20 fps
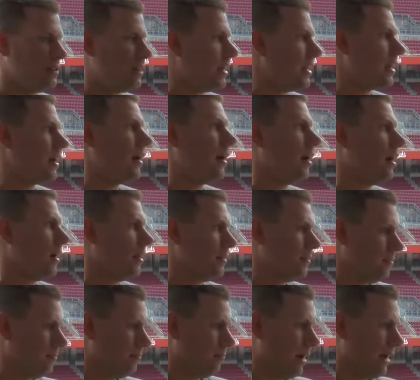sitting
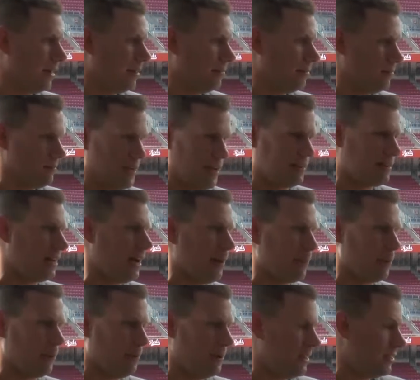on my desktop
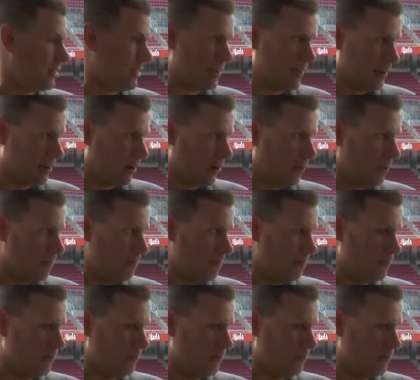or PC at home,